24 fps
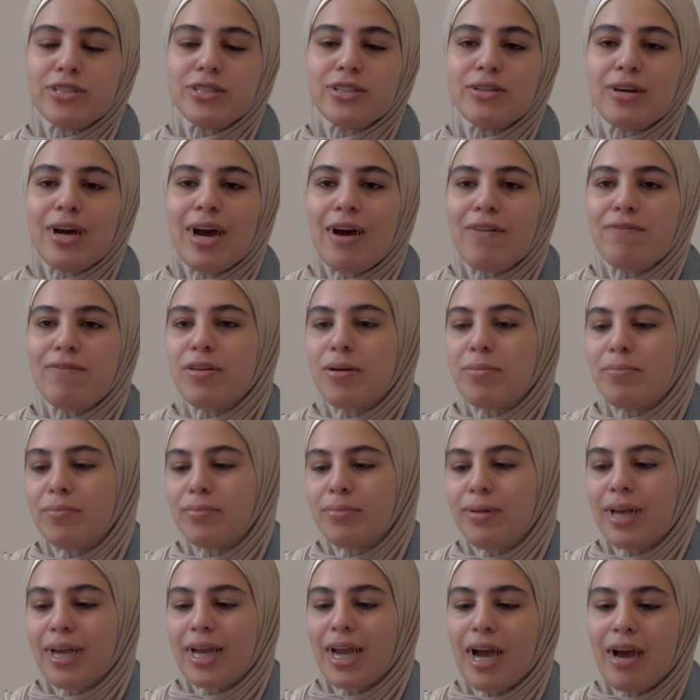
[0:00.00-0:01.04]
to have them
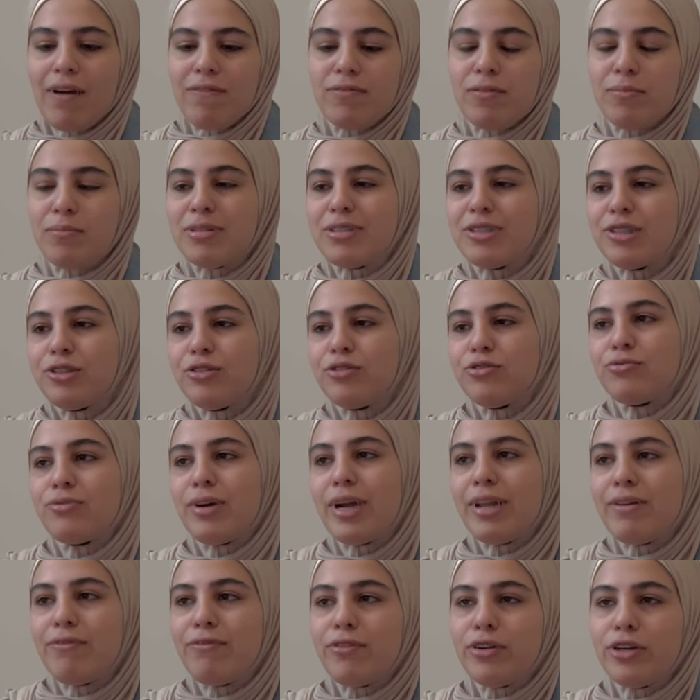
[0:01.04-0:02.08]
have the materials
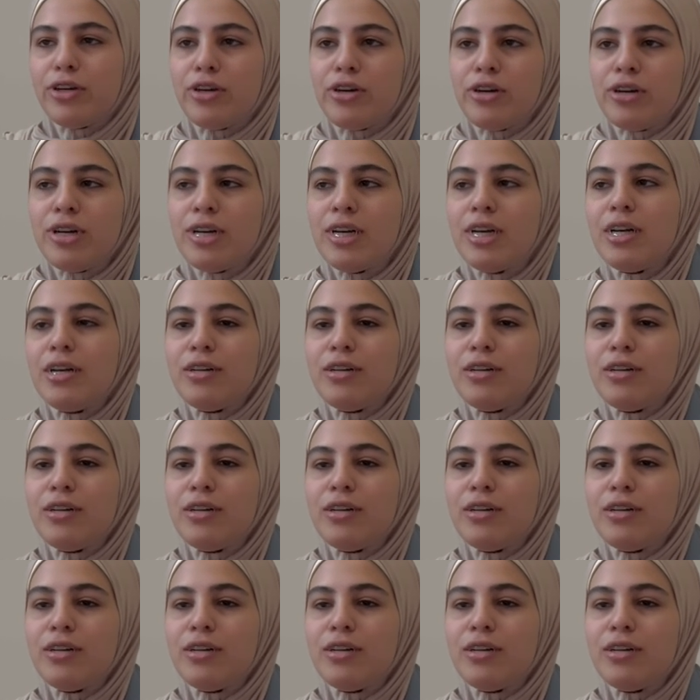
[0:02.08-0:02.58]
ready for y'all,